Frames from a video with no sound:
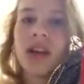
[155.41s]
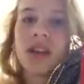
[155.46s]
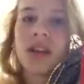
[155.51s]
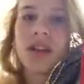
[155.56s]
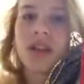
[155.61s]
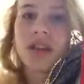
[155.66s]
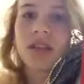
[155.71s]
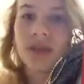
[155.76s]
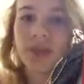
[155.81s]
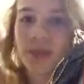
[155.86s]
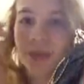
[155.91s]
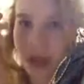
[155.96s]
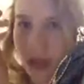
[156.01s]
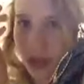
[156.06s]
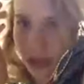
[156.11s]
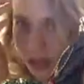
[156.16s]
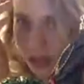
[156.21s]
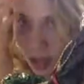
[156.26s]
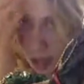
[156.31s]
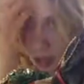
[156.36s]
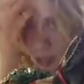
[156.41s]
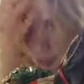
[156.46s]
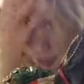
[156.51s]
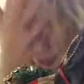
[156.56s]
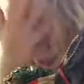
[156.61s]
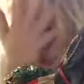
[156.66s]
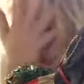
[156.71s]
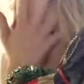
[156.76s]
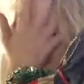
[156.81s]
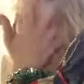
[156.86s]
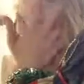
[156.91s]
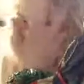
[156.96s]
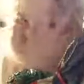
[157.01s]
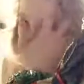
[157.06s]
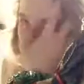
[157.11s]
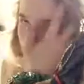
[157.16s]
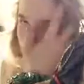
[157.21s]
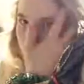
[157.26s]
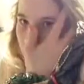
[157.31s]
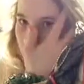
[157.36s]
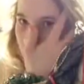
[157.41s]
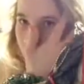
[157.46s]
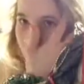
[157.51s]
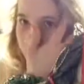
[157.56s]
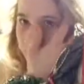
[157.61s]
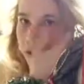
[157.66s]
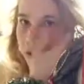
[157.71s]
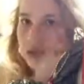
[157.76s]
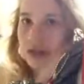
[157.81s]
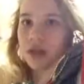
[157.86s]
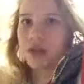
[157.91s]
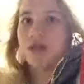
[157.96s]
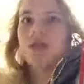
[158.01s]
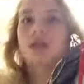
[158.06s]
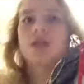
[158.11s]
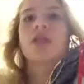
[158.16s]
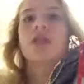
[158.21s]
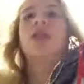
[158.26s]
This is the first time I'm, like, showing my face. No, it's